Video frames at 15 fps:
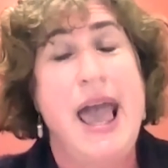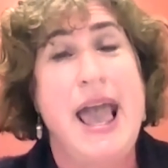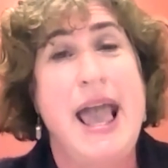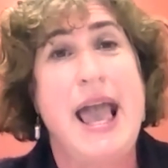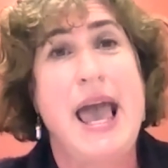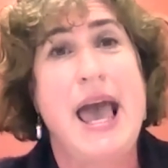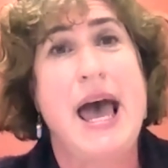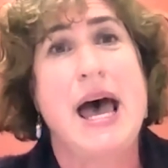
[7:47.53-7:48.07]

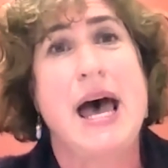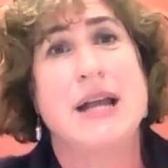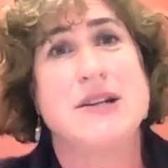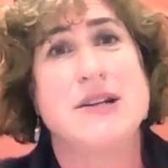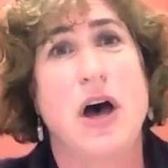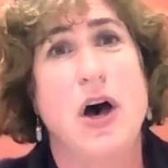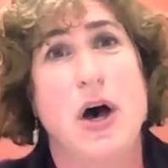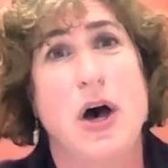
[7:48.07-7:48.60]
And
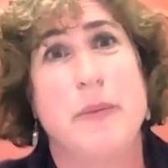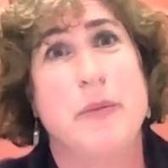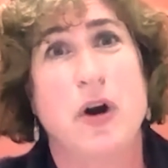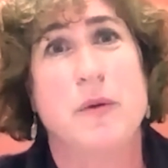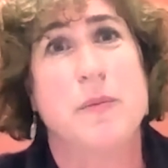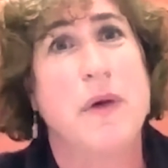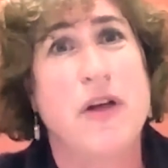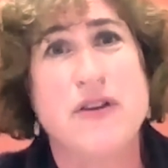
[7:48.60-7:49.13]
her
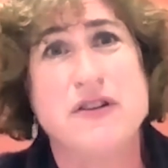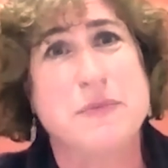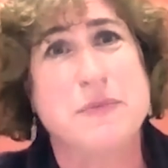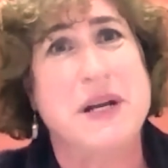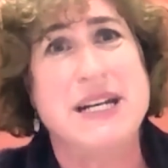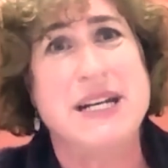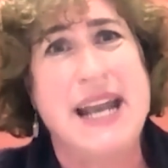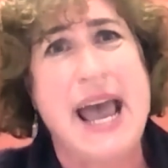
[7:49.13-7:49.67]
mother's
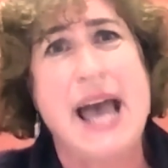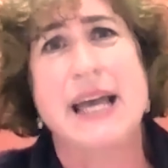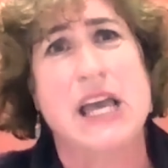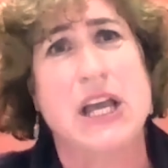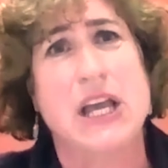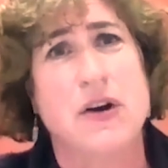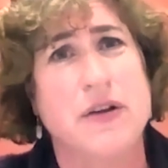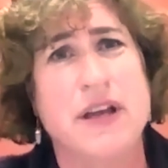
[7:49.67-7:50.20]
been
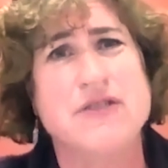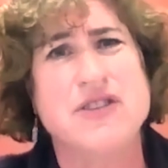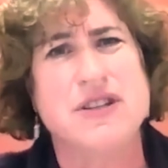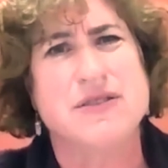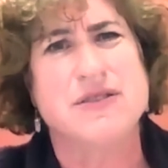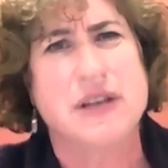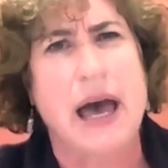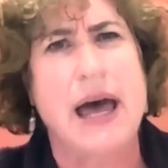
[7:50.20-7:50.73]
nagging her that
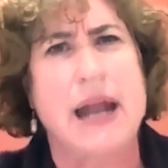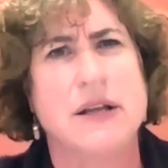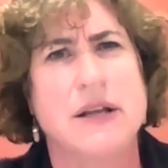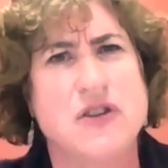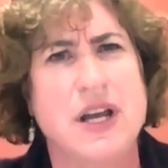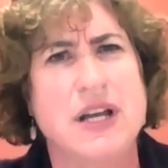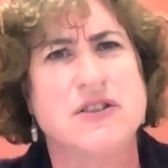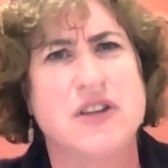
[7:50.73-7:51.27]
she's got to
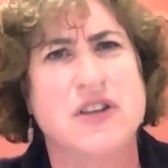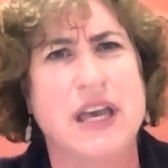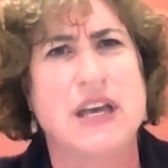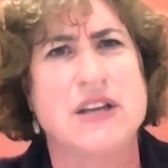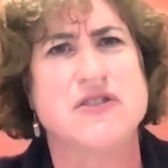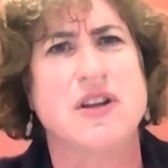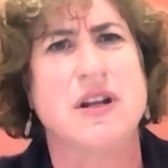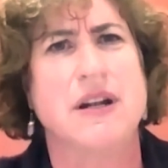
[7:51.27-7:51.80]
change the
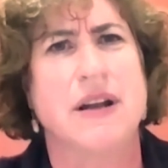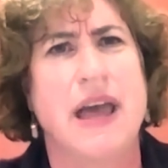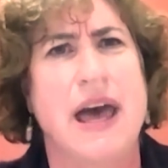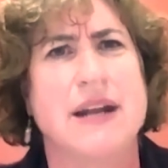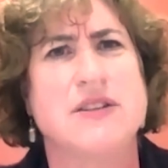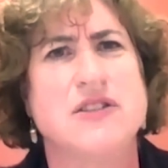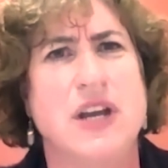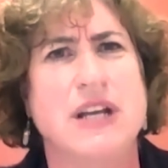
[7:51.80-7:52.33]

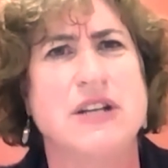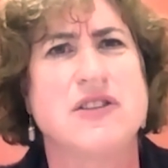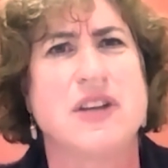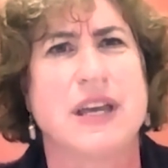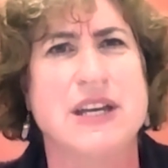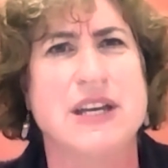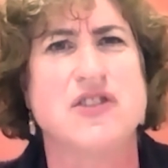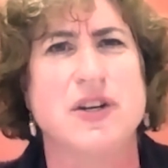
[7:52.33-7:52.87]

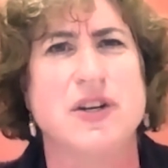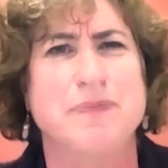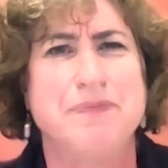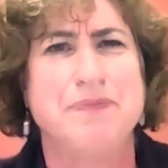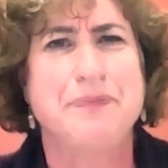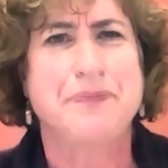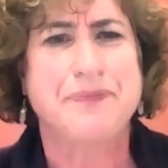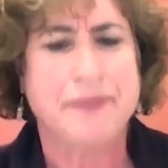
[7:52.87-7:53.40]
kitchen.
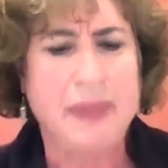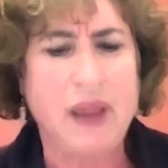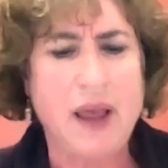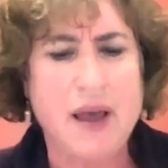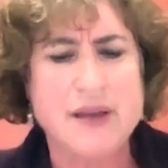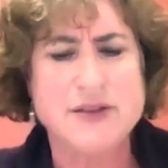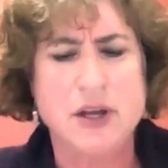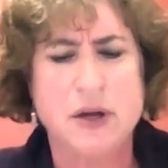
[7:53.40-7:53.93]

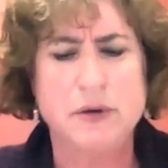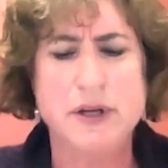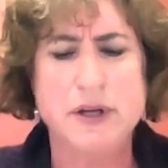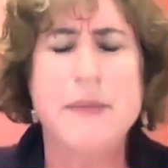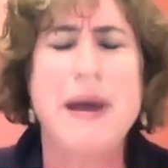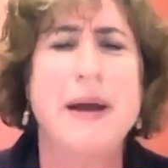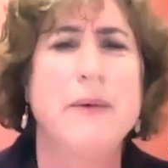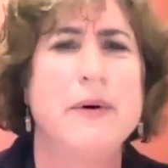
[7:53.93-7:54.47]
So you
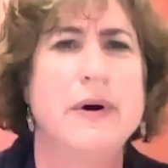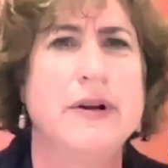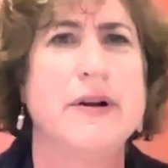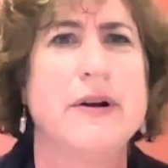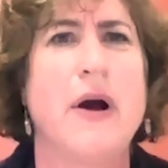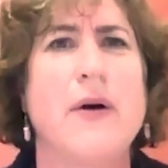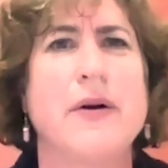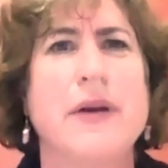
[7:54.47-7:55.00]
might
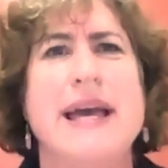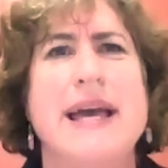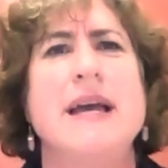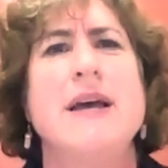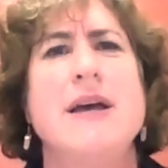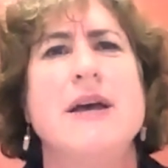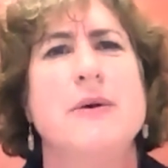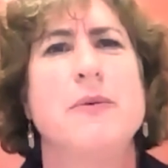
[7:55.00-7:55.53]
wonder, okay,
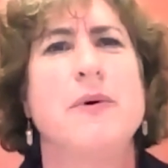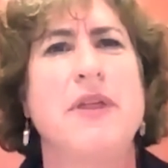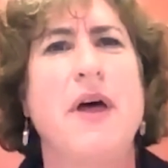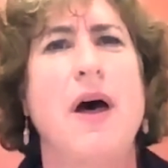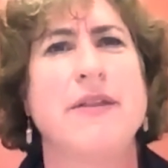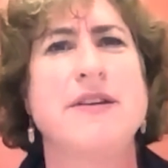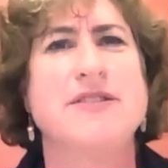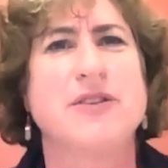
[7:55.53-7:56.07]
with
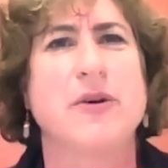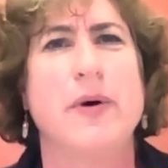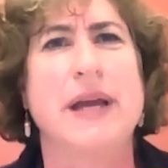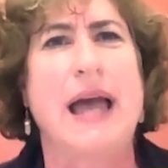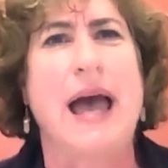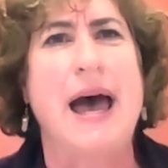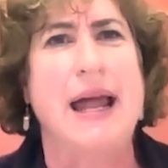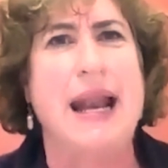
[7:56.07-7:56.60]
all this going
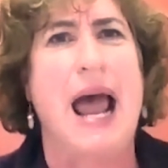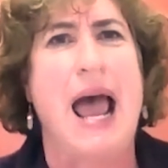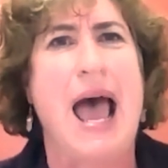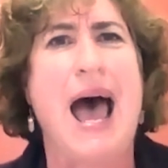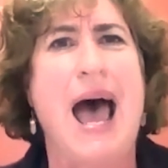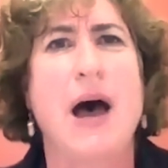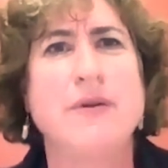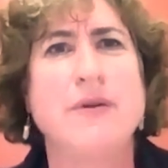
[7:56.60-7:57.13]
on,
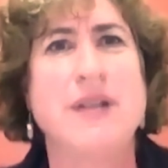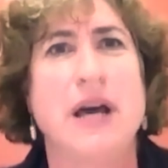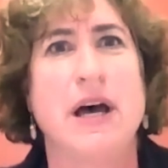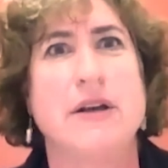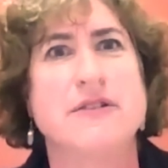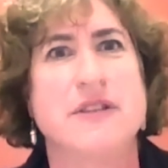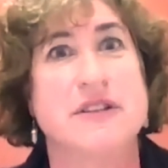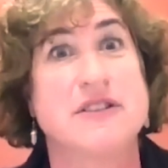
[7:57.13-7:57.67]
how
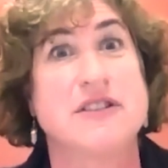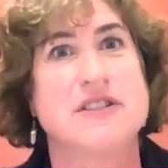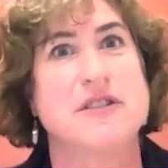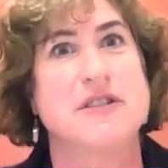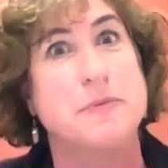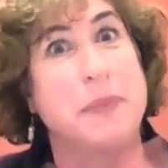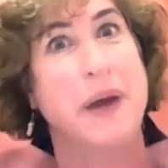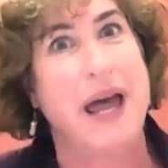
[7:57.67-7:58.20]
does
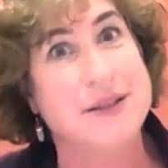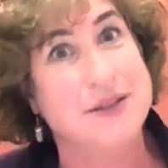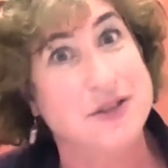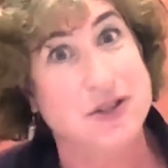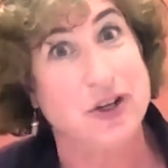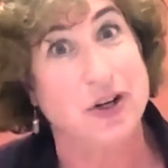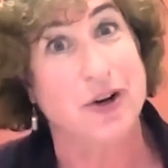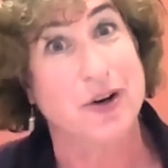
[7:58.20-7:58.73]

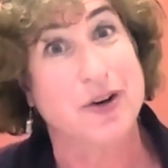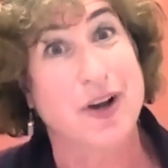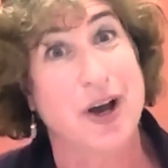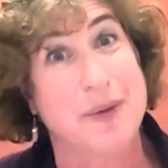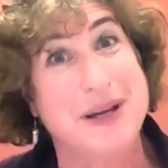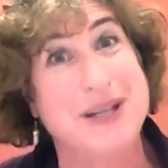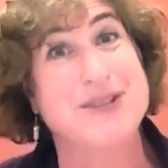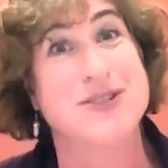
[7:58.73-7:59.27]
Spencer
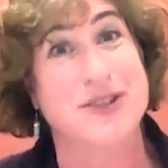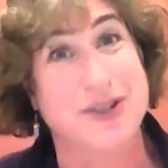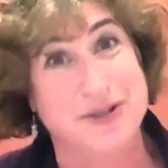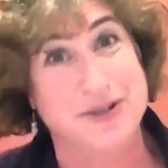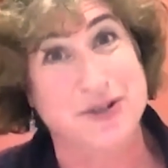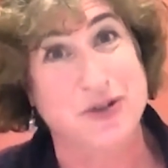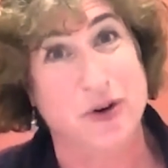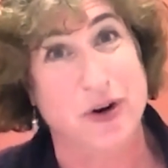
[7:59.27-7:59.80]
come into
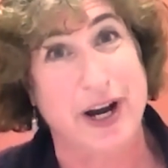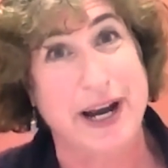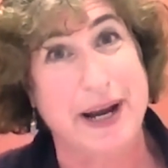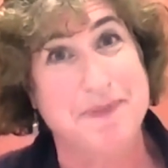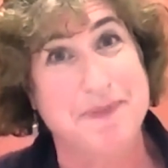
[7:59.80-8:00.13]
this story?